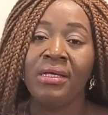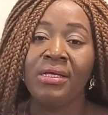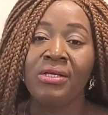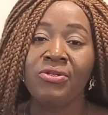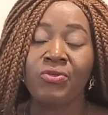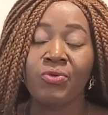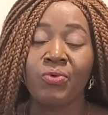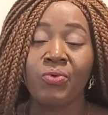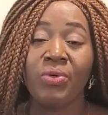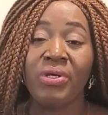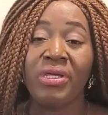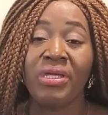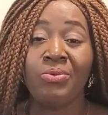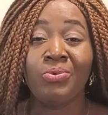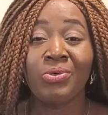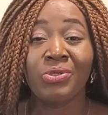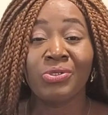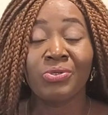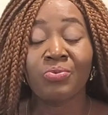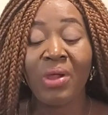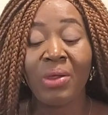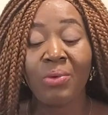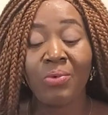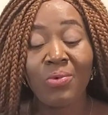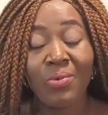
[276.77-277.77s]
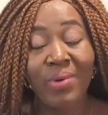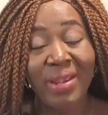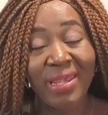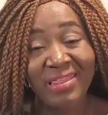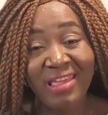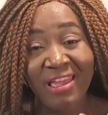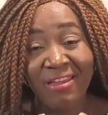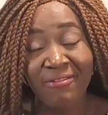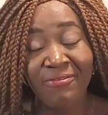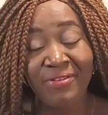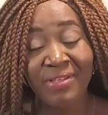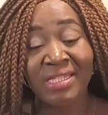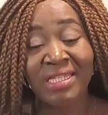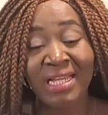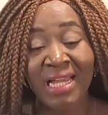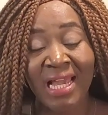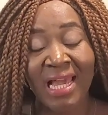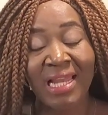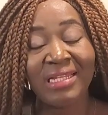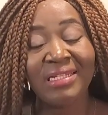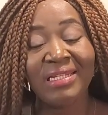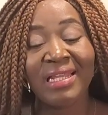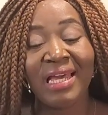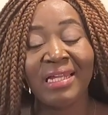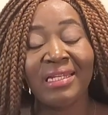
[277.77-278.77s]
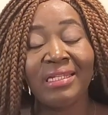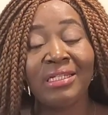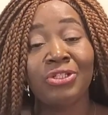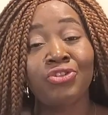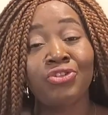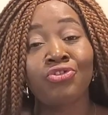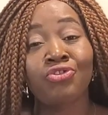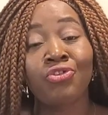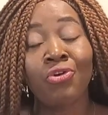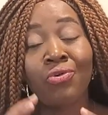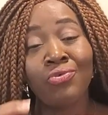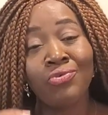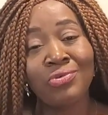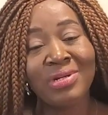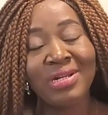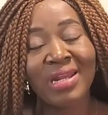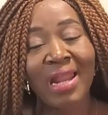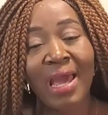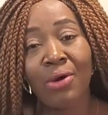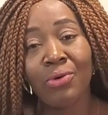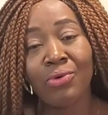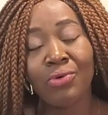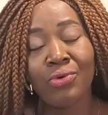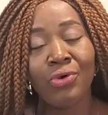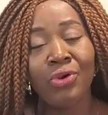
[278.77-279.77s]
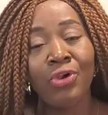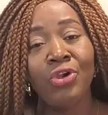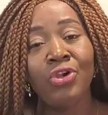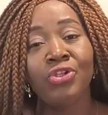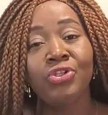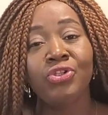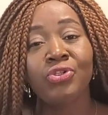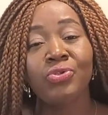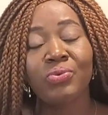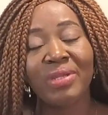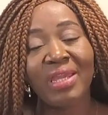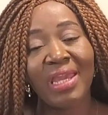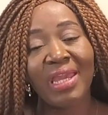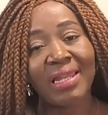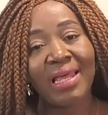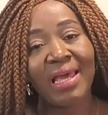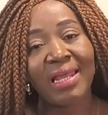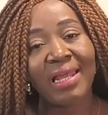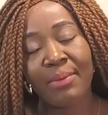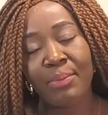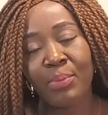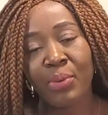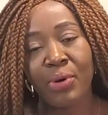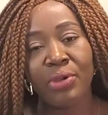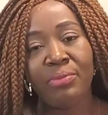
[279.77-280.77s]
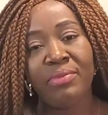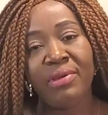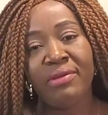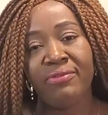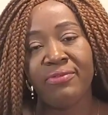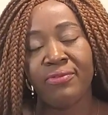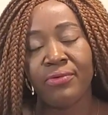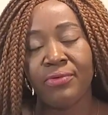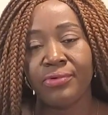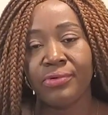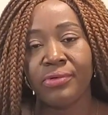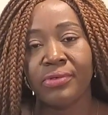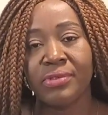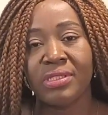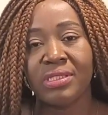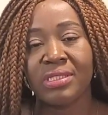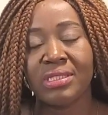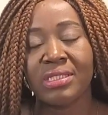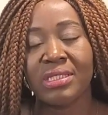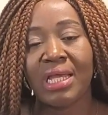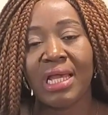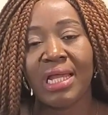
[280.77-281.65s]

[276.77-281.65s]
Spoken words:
So it was when we were there physically that they struggled now to get an appointment for us.